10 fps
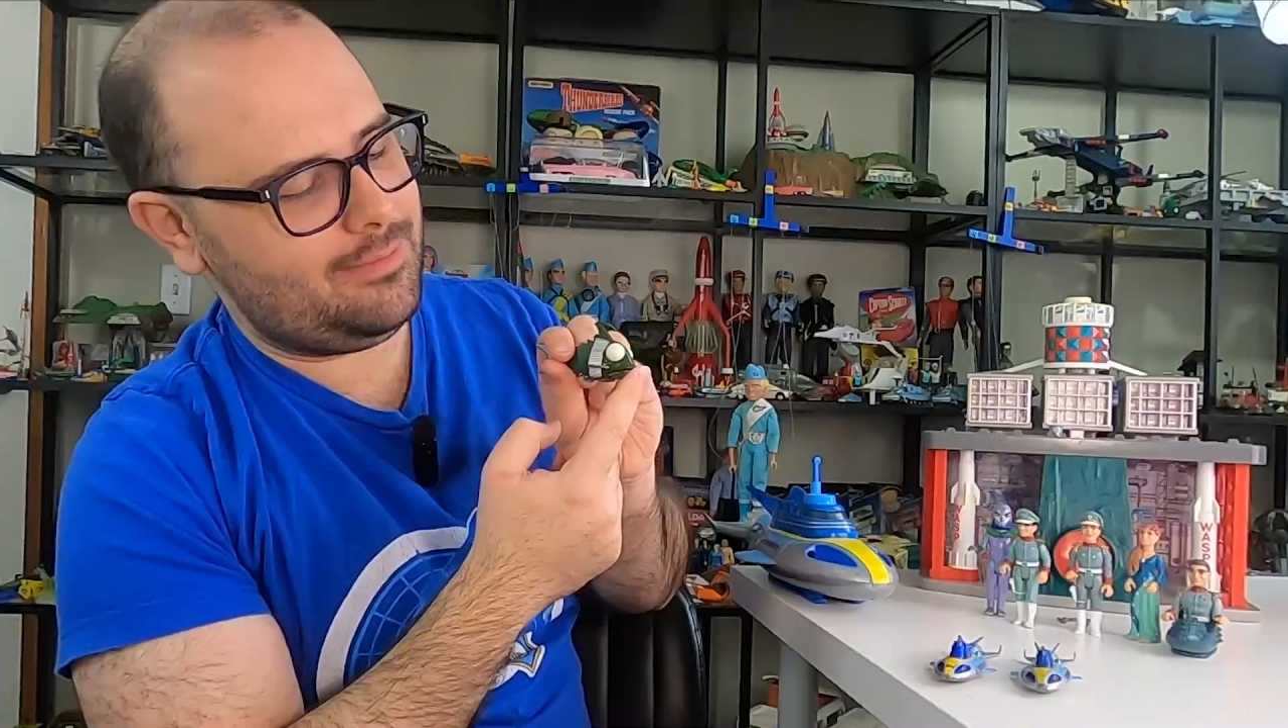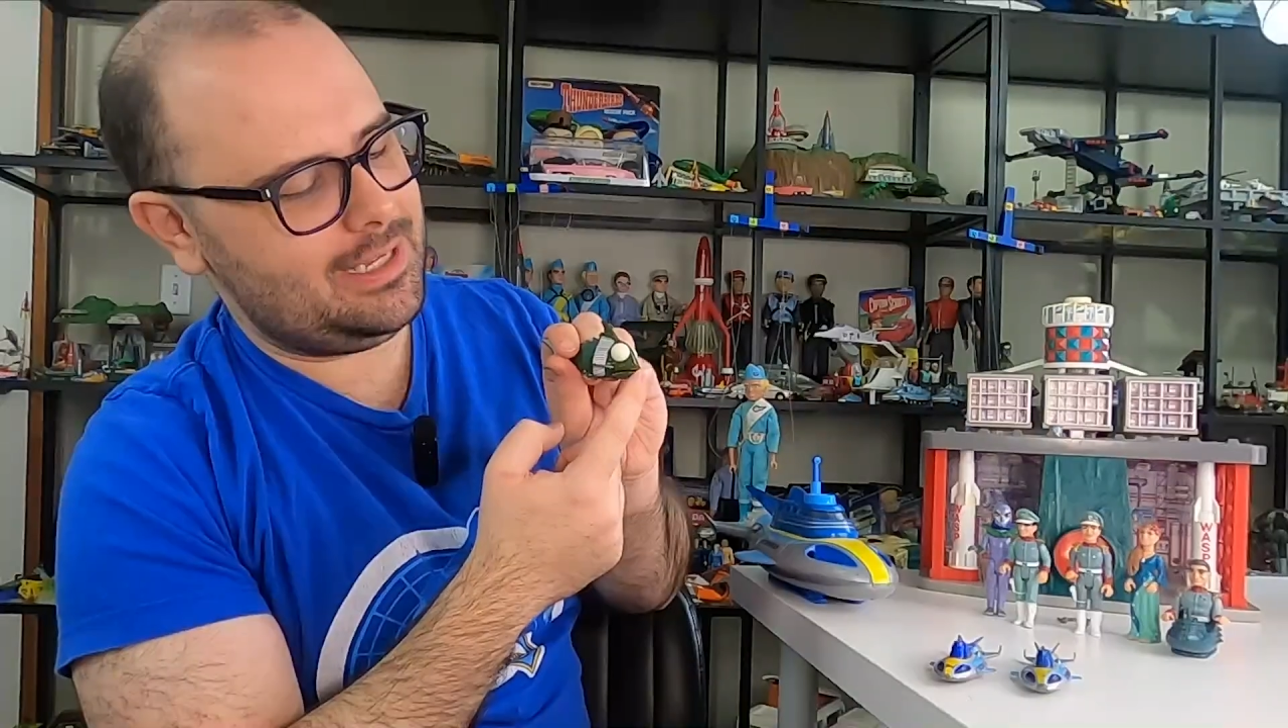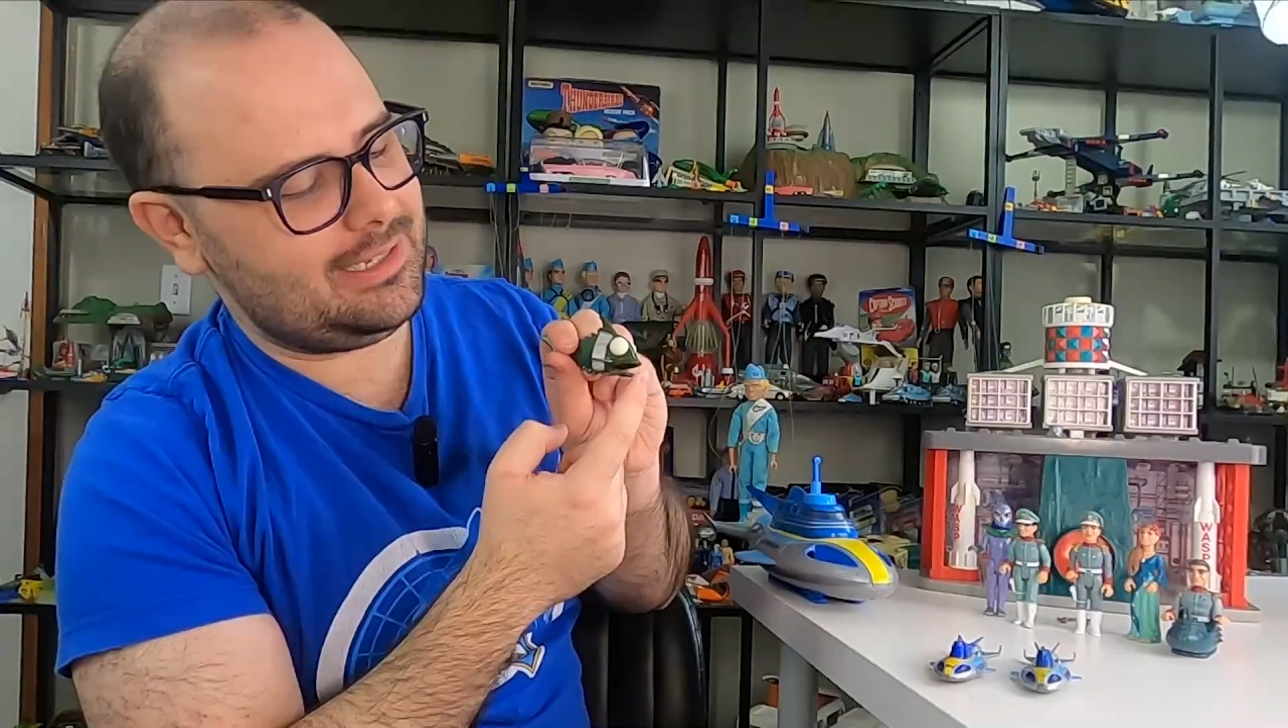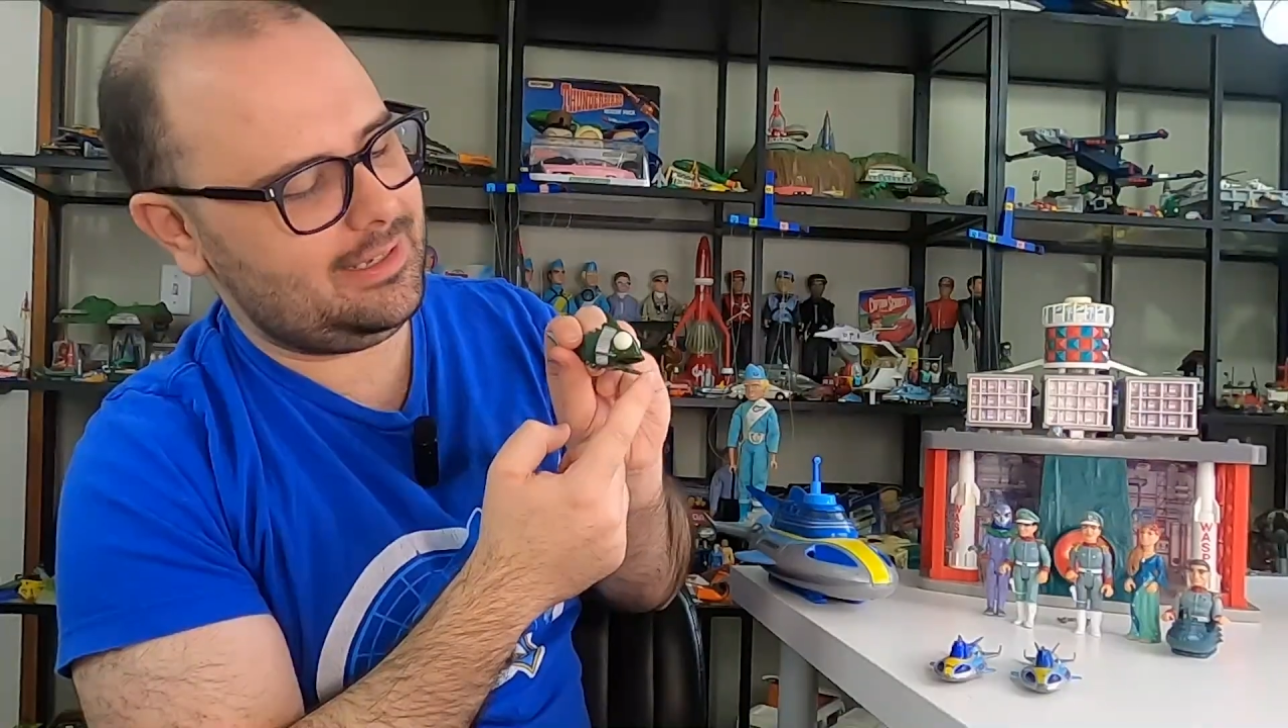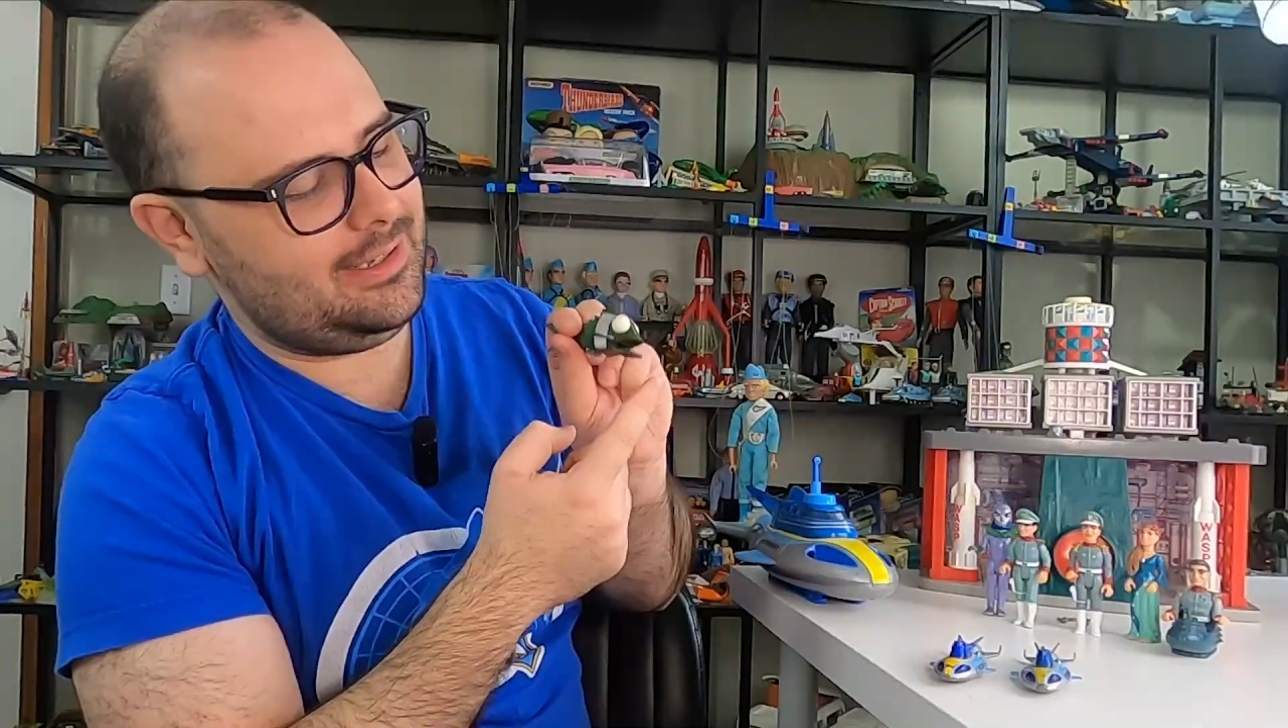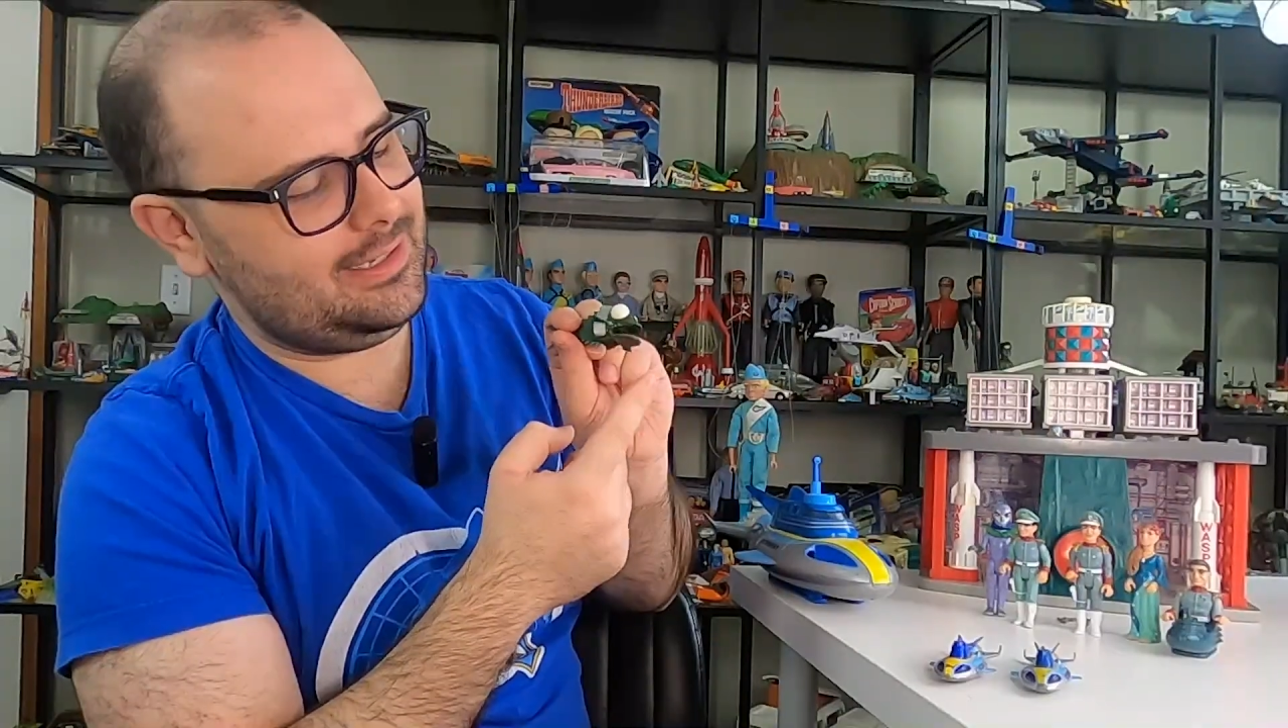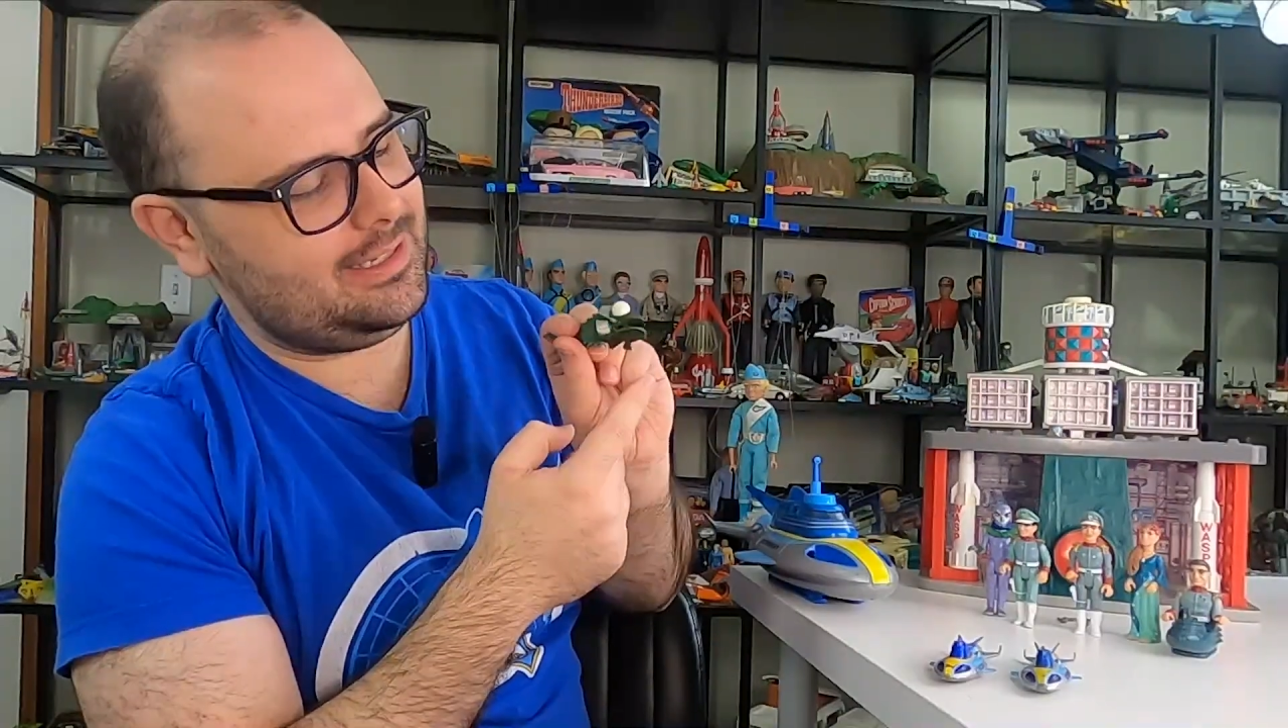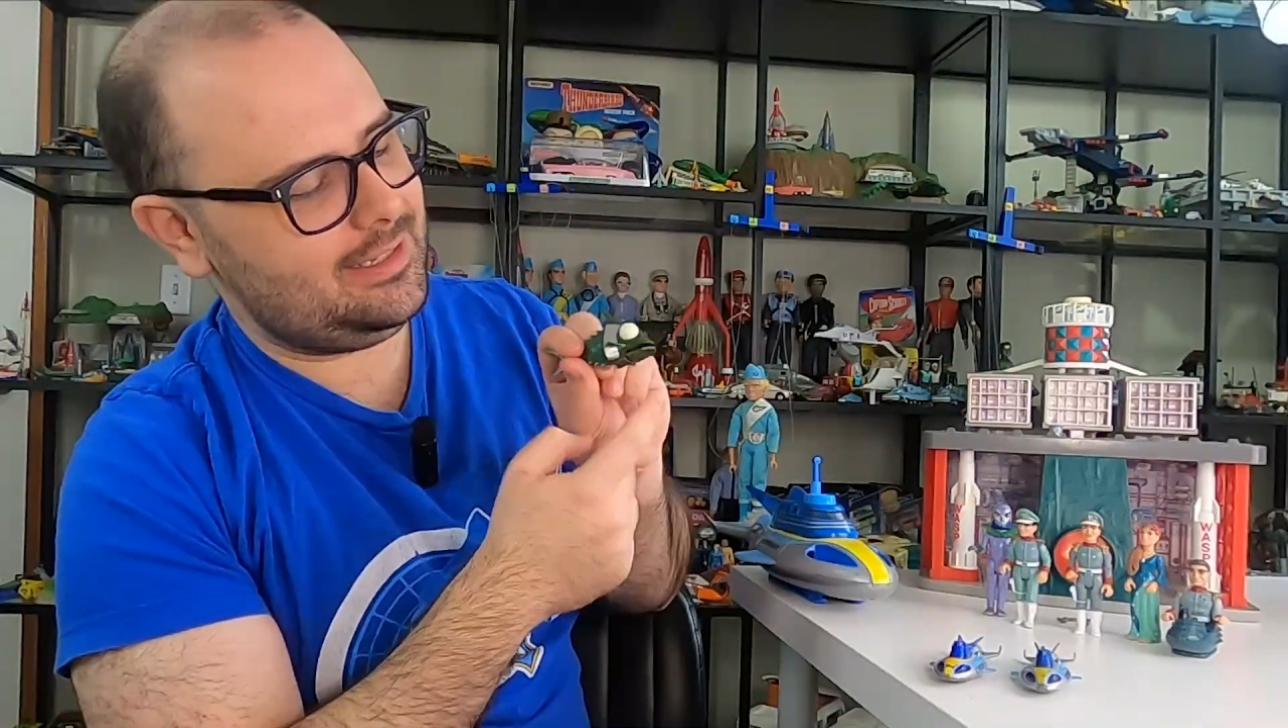missiles,